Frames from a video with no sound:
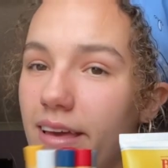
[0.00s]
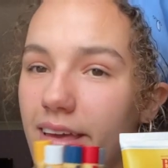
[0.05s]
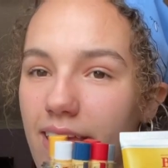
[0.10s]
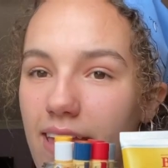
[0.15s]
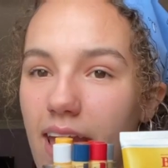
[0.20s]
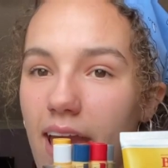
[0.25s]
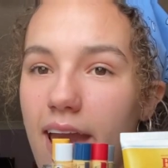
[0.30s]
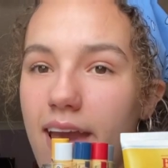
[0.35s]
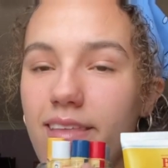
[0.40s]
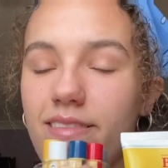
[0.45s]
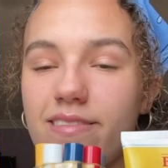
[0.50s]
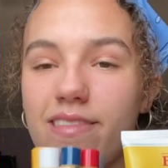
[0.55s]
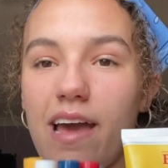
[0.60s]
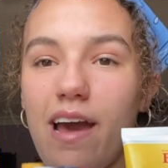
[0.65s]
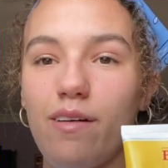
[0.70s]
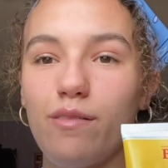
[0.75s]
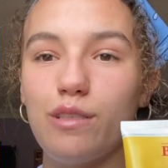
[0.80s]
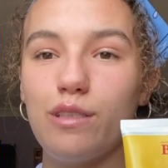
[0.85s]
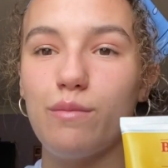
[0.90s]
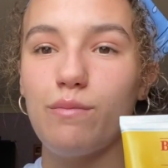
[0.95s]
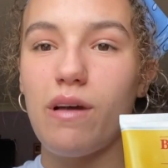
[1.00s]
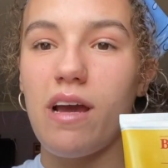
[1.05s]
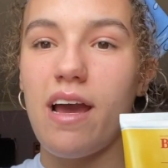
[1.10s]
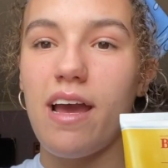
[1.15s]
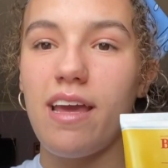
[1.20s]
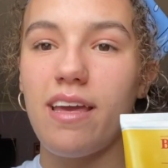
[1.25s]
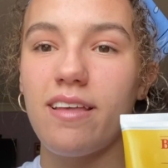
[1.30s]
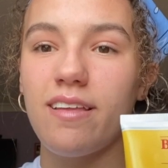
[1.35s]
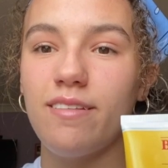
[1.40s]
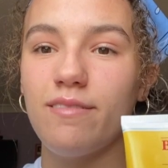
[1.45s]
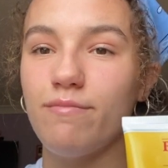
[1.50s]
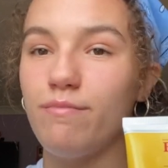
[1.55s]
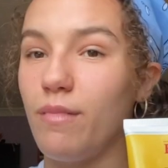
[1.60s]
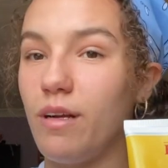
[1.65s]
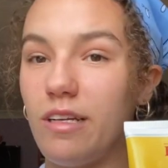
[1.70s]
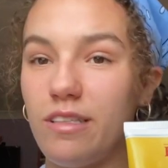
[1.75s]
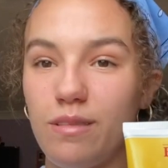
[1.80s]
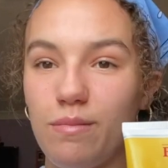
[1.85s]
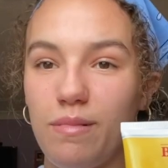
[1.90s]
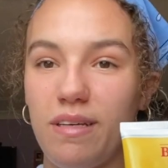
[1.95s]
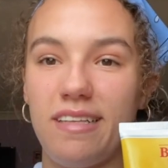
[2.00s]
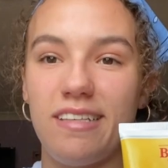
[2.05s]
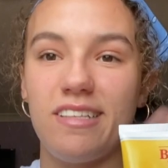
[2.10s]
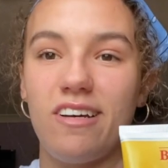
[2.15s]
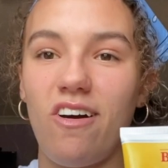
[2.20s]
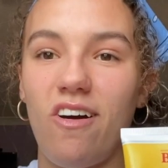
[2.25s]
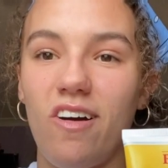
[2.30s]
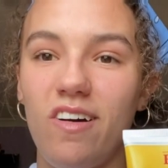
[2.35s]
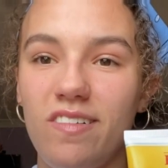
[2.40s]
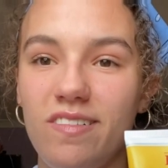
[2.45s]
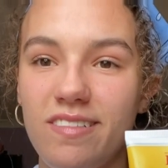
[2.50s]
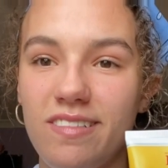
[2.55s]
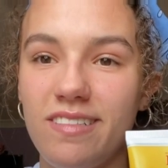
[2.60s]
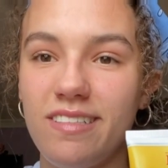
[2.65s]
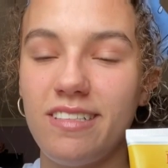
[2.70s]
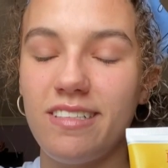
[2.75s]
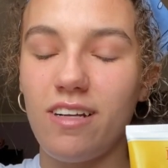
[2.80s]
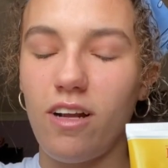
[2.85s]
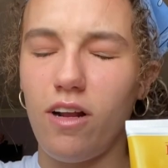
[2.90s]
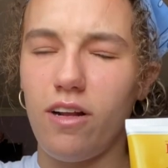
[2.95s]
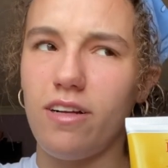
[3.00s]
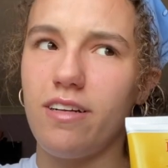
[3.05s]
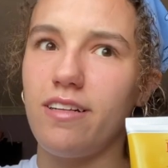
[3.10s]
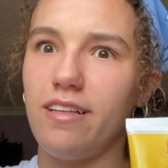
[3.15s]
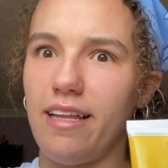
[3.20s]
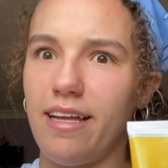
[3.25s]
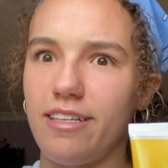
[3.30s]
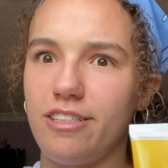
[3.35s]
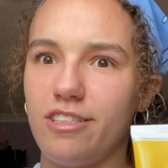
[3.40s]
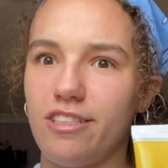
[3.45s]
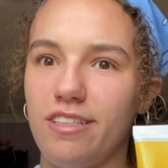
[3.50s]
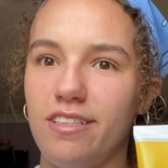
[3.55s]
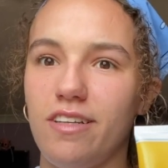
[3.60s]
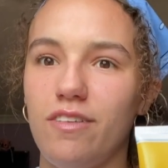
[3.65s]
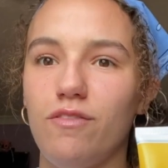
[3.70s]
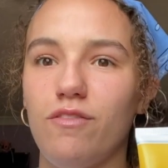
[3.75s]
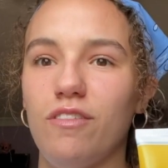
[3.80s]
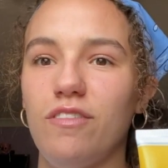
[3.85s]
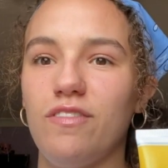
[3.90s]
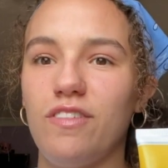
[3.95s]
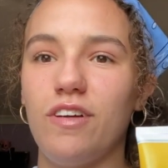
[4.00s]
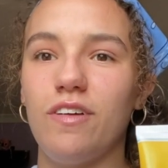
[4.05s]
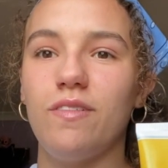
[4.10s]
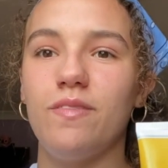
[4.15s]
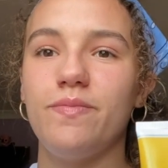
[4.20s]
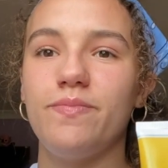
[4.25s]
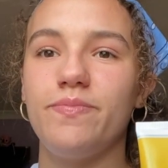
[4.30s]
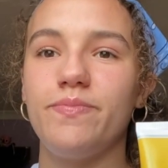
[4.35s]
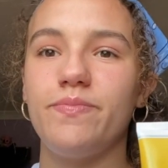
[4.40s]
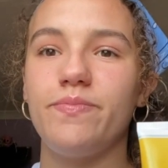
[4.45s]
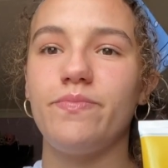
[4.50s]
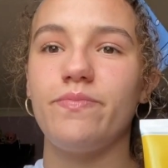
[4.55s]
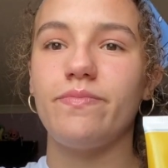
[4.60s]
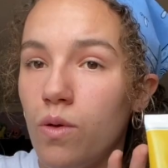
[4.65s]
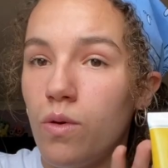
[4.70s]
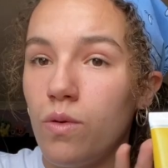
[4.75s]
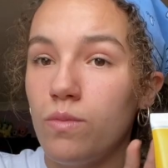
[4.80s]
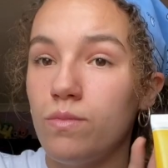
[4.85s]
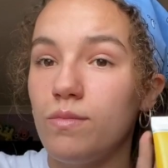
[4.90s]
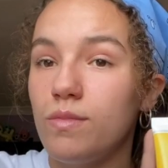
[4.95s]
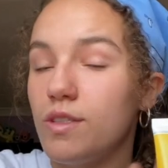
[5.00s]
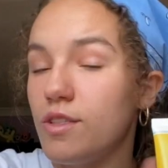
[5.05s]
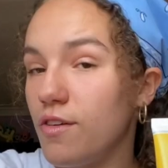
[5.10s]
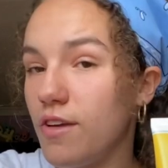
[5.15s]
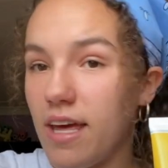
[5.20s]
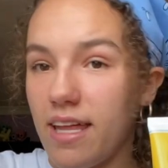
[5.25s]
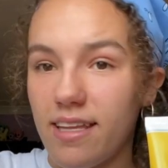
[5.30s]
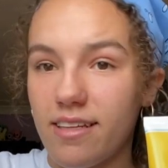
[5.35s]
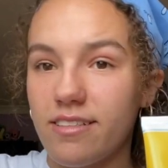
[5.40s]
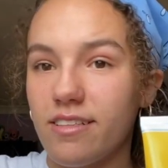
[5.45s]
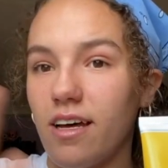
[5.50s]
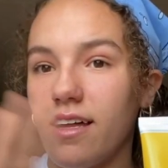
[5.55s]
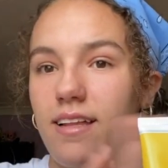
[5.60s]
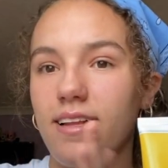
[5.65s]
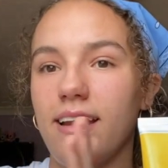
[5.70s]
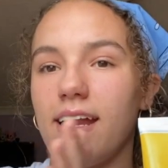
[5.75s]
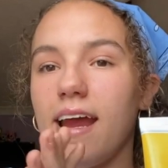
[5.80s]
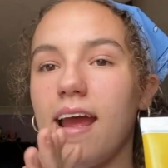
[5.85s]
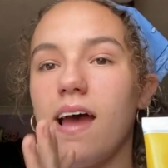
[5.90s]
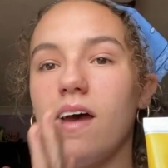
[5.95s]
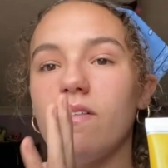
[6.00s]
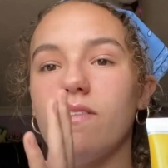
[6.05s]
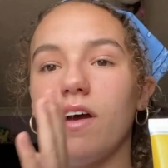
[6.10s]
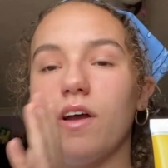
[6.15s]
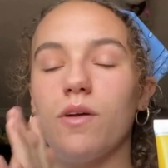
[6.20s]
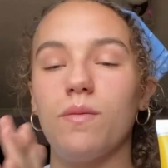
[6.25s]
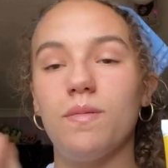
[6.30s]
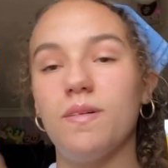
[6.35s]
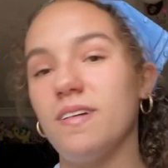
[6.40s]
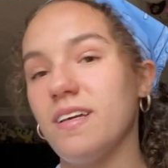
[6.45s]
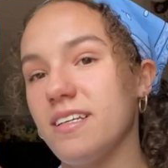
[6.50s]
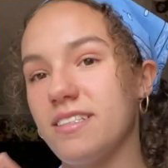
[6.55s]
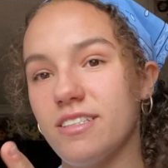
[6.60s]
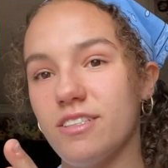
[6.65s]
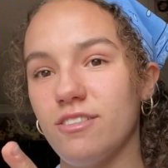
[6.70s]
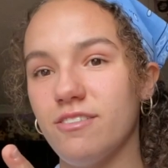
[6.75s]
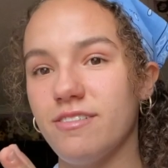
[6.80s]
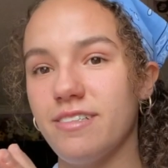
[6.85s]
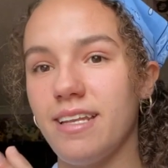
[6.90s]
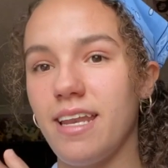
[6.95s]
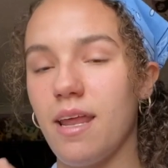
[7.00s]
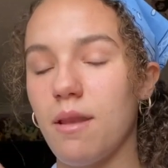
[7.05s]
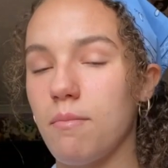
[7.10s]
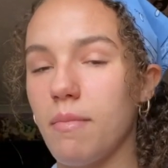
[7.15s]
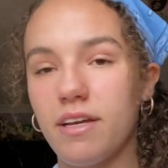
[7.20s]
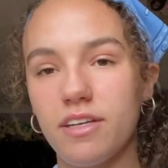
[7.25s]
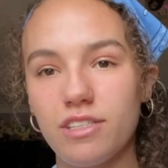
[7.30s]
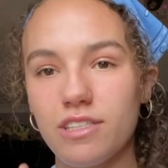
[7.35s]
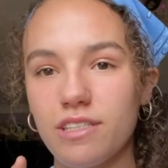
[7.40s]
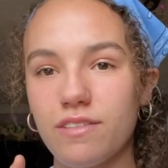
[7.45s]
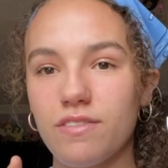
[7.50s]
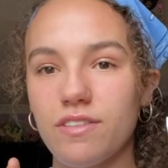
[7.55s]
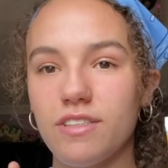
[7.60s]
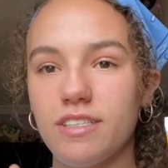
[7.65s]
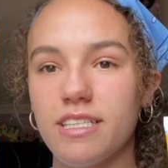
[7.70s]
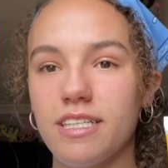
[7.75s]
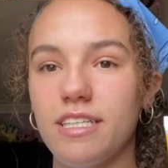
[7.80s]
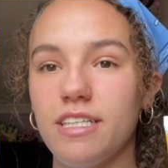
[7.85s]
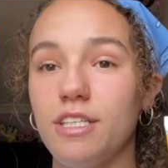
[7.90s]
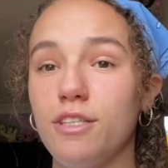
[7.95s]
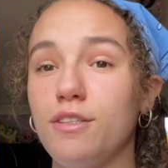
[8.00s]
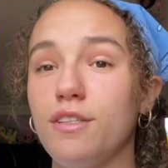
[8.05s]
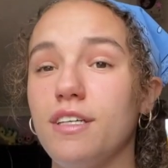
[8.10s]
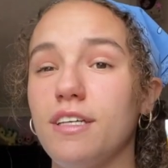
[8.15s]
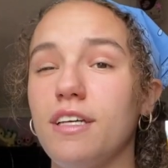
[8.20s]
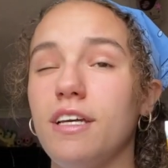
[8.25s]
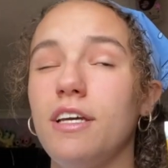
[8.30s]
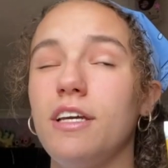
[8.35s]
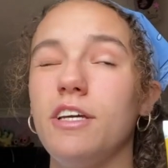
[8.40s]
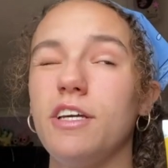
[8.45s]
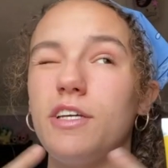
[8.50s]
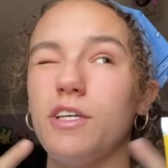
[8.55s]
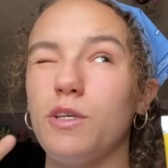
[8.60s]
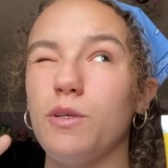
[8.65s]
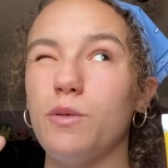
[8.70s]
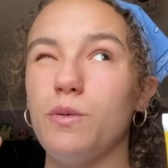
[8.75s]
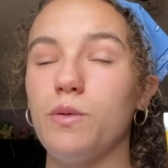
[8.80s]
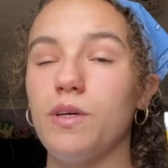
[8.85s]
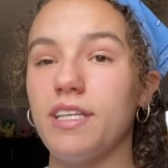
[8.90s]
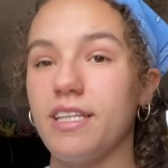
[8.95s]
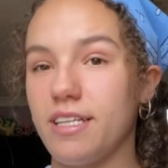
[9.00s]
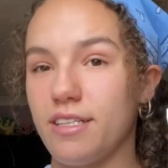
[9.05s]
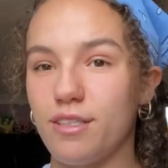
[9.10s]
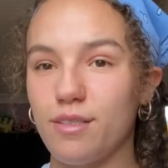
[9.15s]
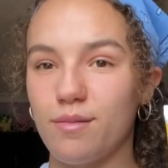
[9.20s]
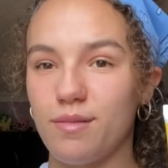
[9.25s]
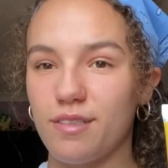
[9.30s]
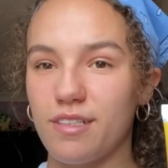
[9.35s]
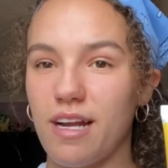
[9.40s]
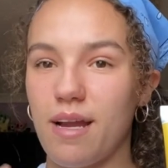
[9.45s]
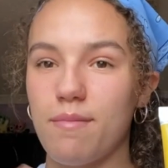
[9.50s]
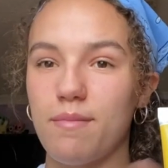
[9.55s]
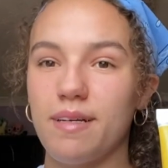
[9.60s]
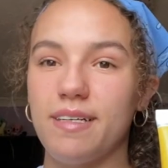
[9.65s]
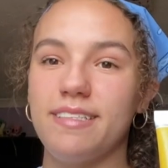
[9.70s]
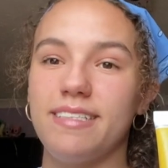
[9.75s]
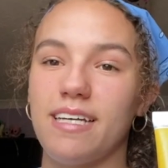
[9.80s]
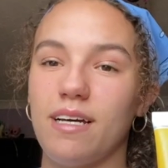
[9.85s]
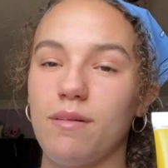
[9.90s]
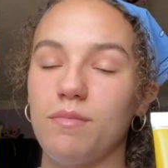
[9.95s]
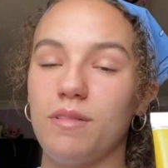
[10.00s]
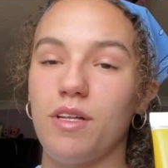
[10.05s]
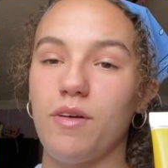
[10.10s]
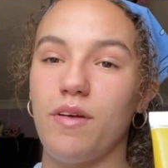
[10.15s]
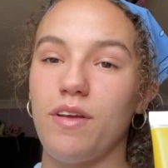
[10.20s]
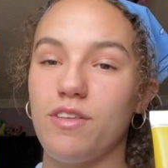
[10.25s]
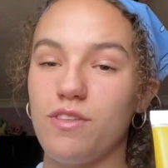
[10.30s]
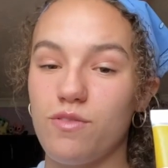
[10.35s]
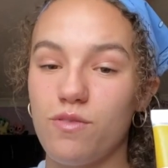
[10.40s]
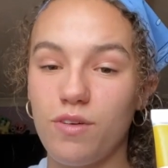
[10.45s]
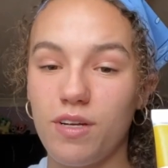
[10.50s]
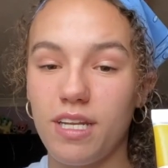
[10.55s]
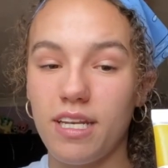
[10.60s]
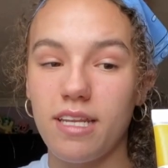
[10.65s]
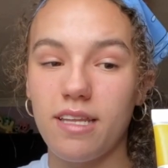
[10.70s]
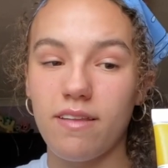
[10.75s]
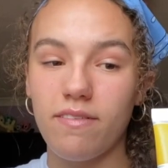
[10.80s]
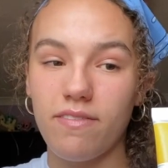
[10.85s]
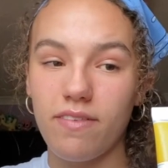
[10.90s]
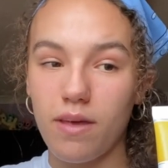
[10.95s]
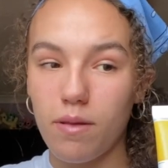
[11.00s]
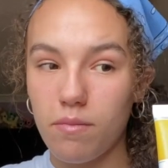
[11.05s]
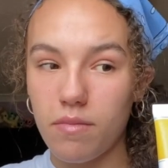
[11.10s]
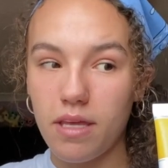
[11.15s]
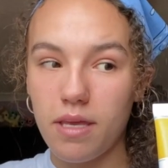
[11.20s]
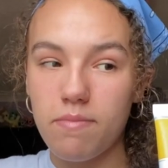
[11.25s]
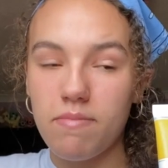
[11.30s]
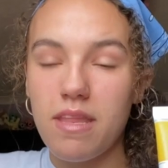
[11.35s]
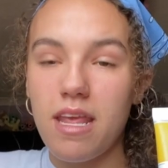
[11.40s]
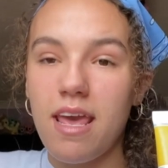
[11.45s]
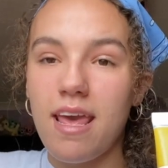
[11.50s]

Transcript: yeah, that was my Burt's Bees haul or collection and review. So yeah, that's all that I have. I hope you guys enjoyed and make sure if you did, you, you hit that subscribe button down below and join the family.